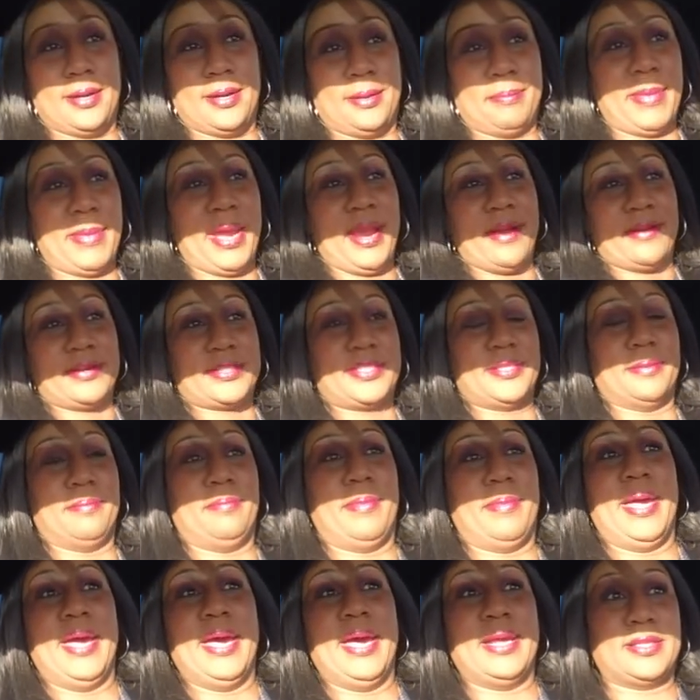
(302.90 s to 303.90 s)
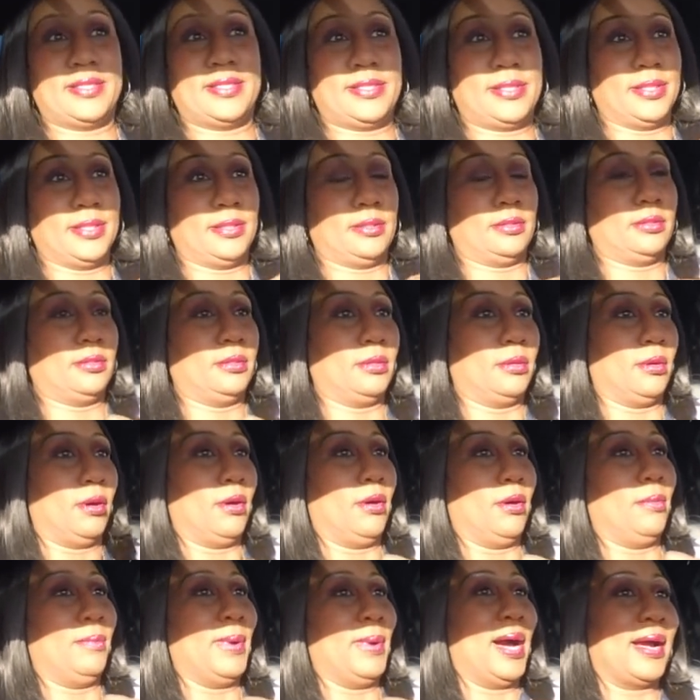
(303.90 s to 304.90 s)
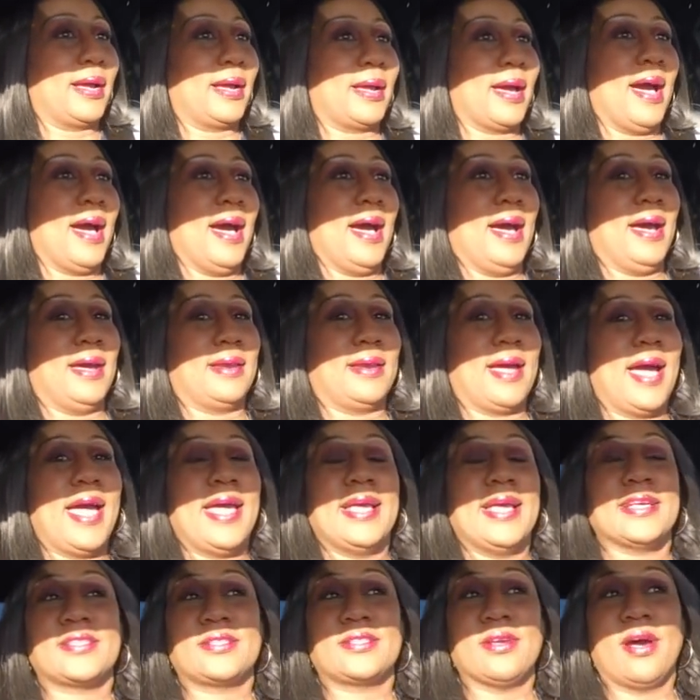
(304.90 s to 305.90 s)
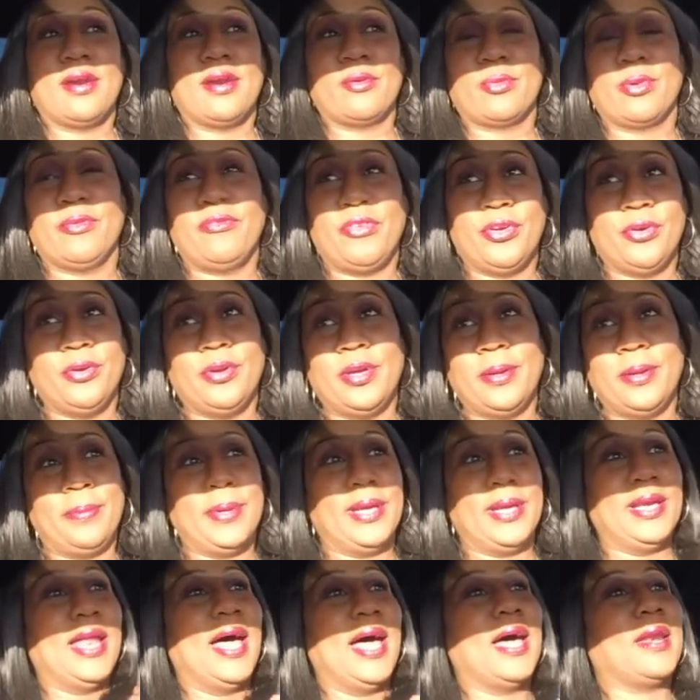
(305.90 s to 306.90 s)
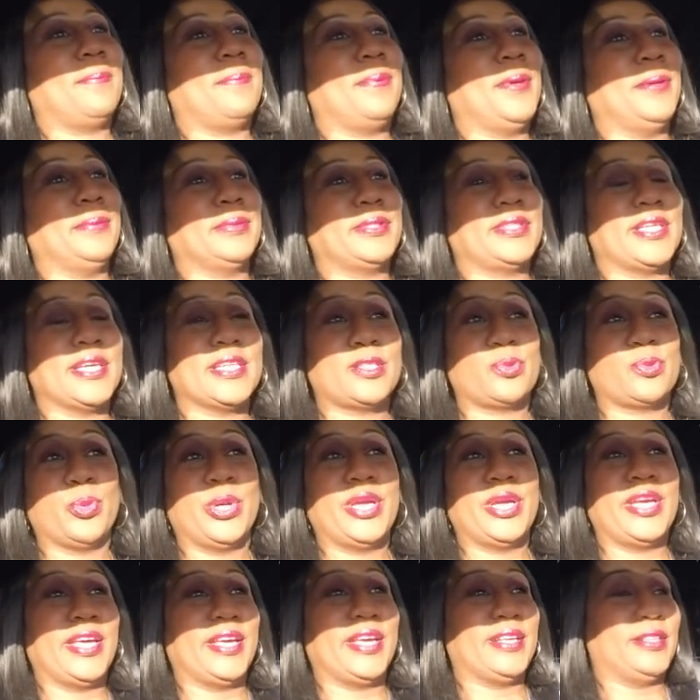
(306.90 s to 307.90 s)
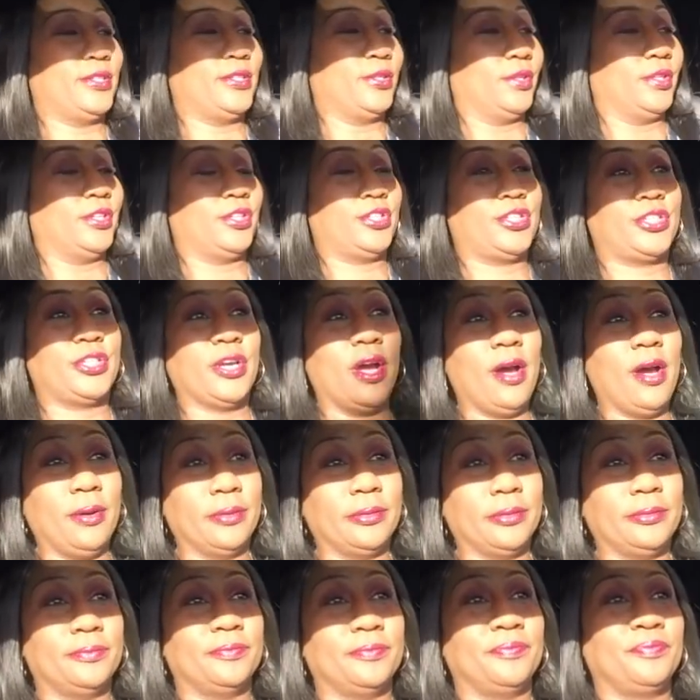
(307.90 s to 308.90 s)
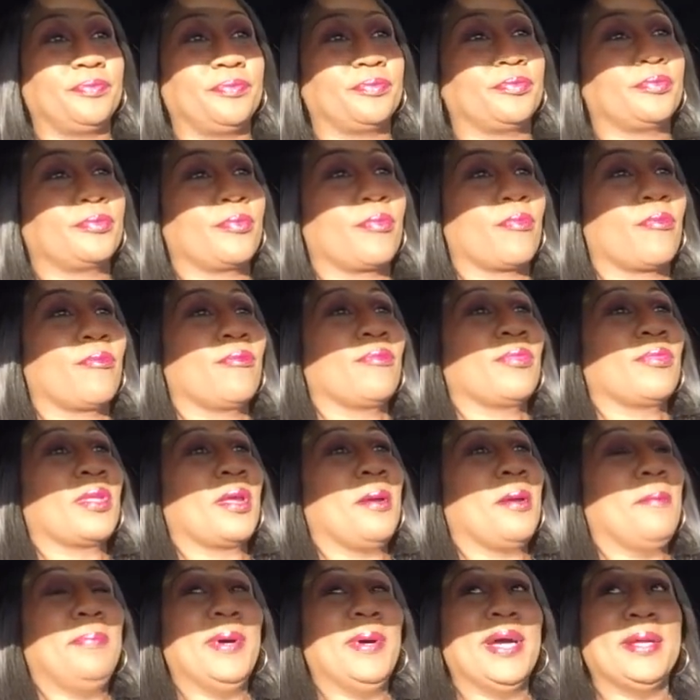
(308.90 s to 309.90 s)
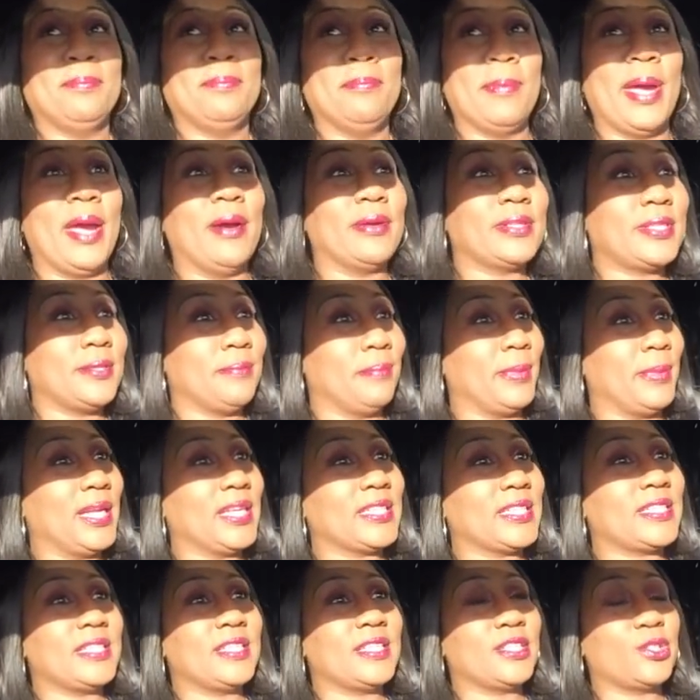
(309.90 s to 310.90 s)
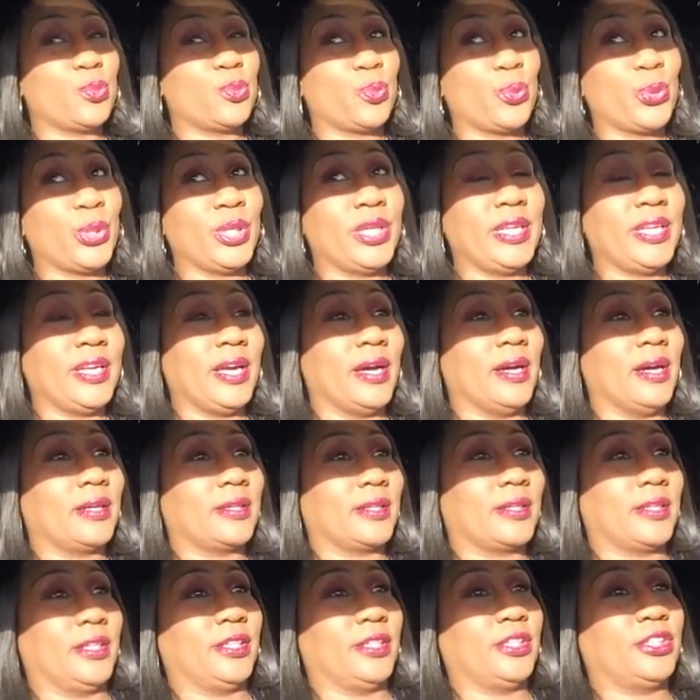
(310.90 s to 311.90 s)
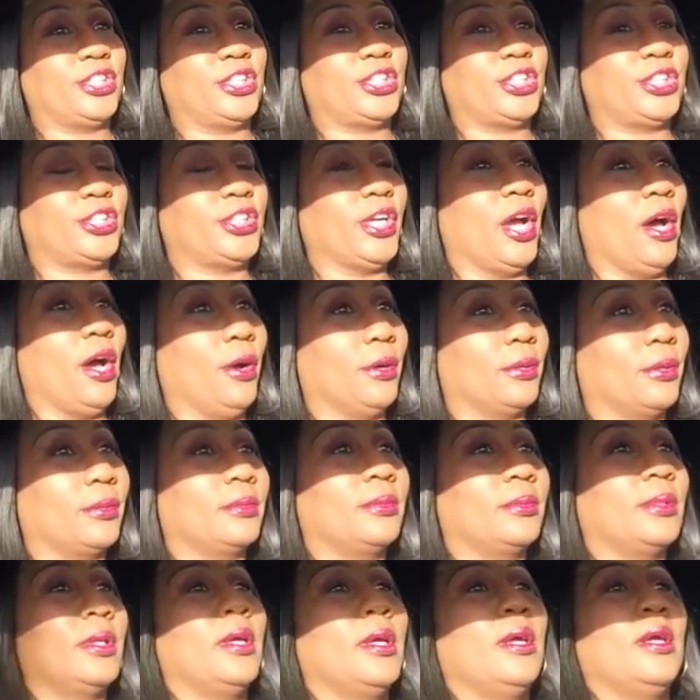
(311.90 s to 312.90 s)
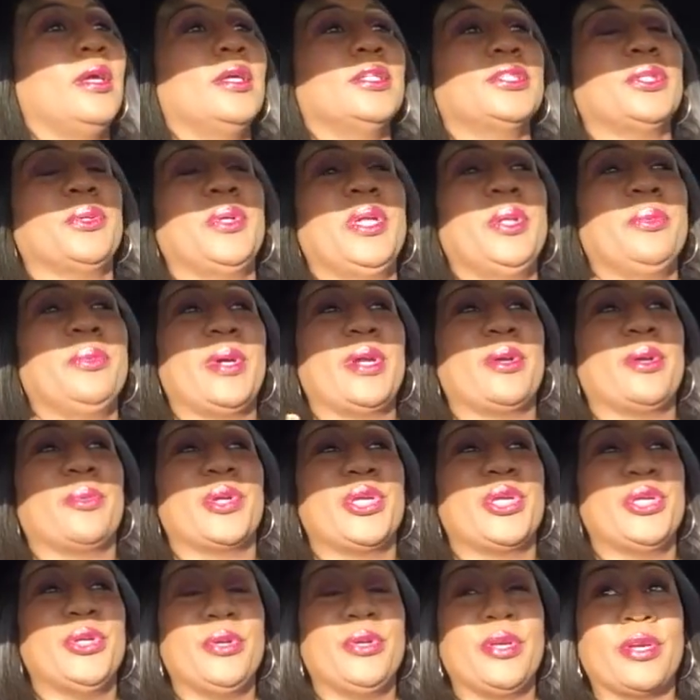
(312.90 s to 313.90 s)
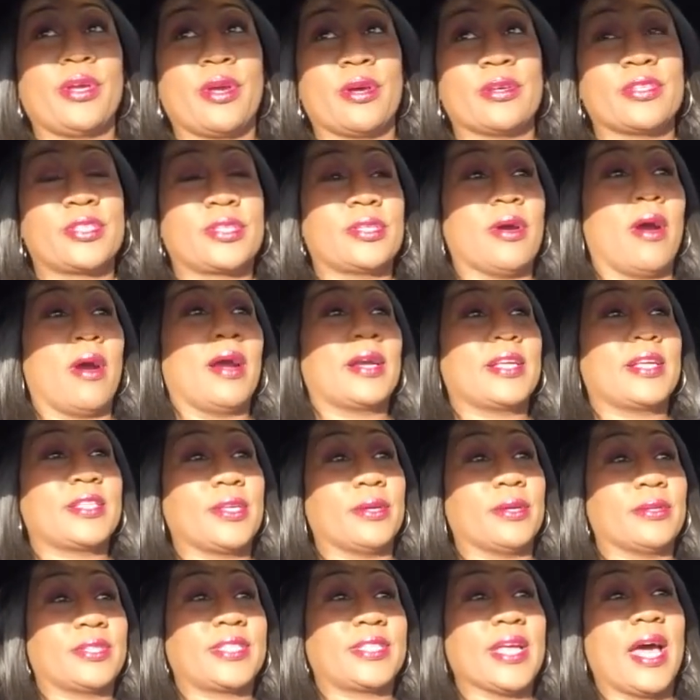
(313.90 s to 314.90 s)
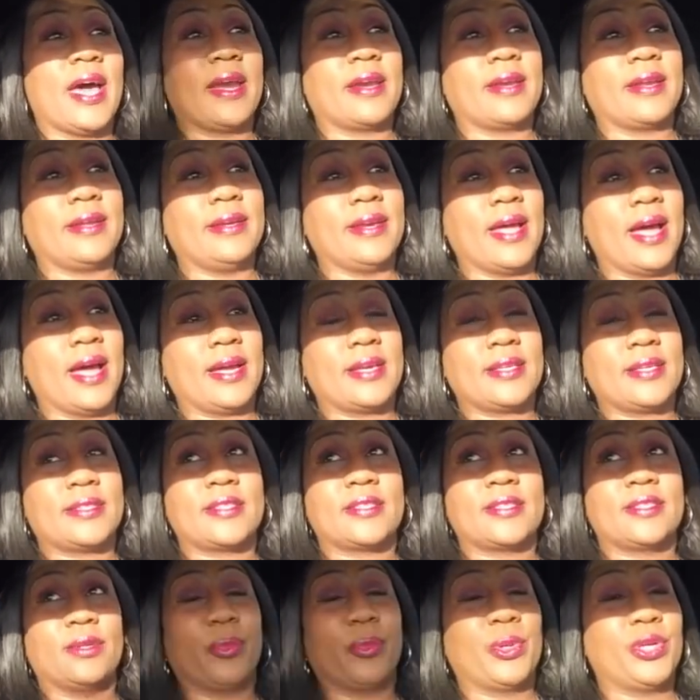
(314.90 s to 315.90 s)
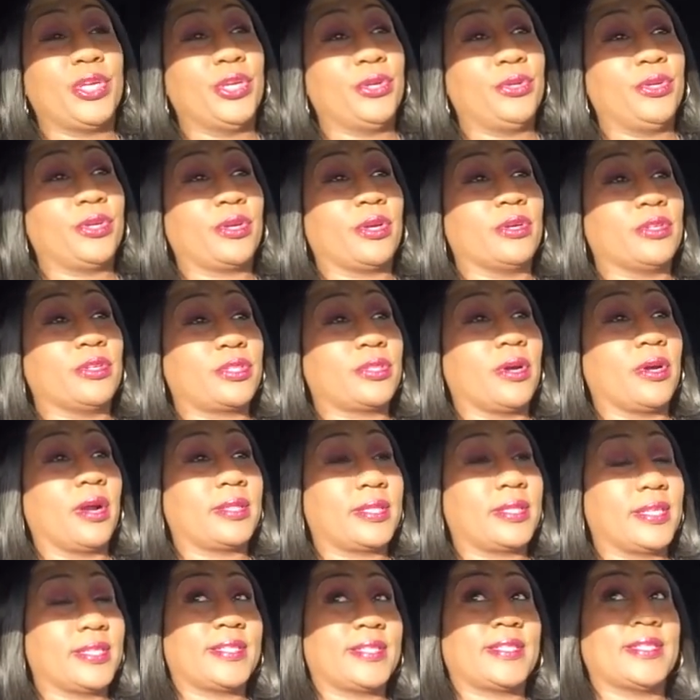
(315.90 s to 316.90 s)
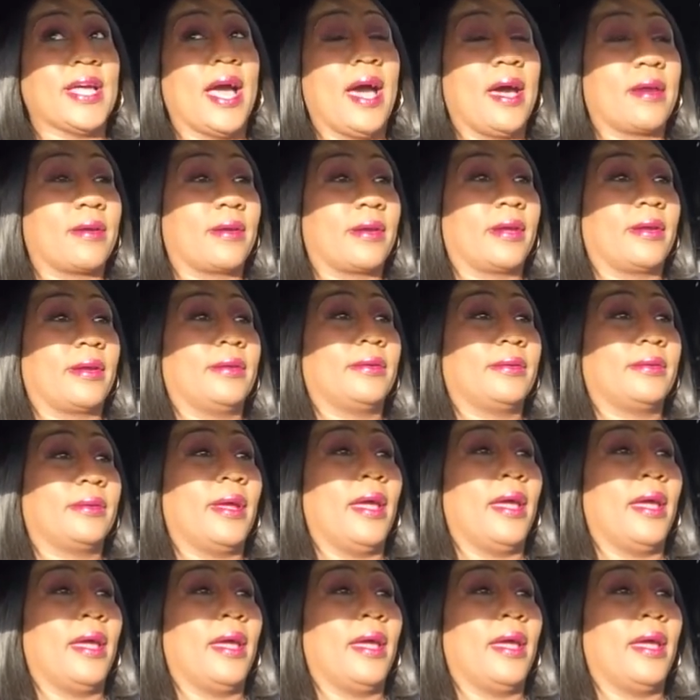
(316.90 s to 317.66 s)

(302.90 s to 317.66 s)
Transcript: Married to Medicine. Oh my God. I had started reviewing it, but a lot of people just went into the show. But Married to Medicine is really a good show. So anyway, the reunion gonna start. It's on Saturday nights. The reunion gonna start this Saturday.